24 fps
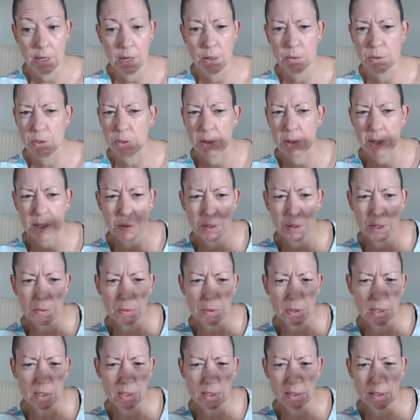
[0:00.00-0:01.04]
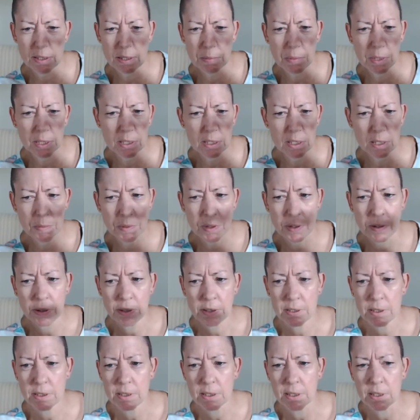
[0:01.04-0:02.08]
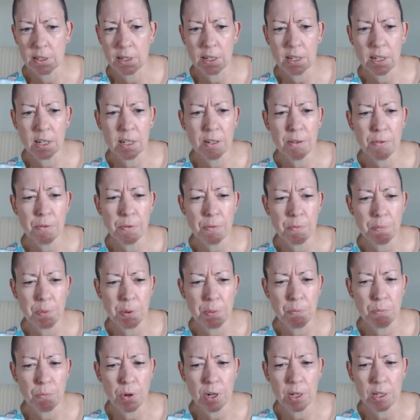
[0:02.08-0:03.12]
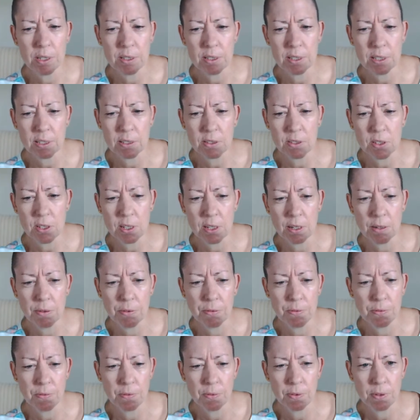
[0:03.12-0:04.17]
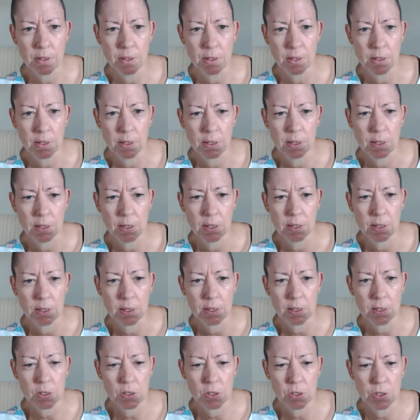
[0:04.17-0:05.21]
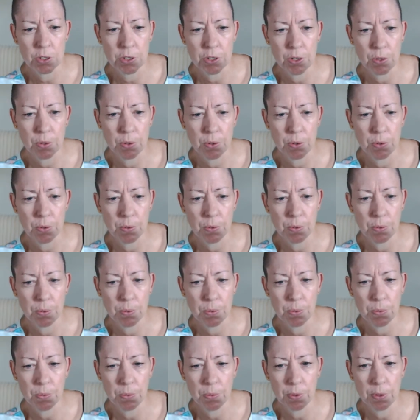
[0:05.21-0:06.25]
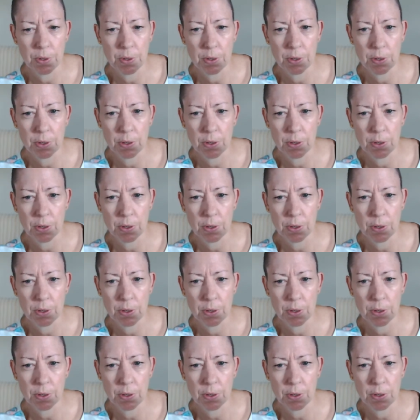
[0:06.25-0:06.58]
Oh, 20 quid, which is too much, to be honest. I kind of been pricing stuff to,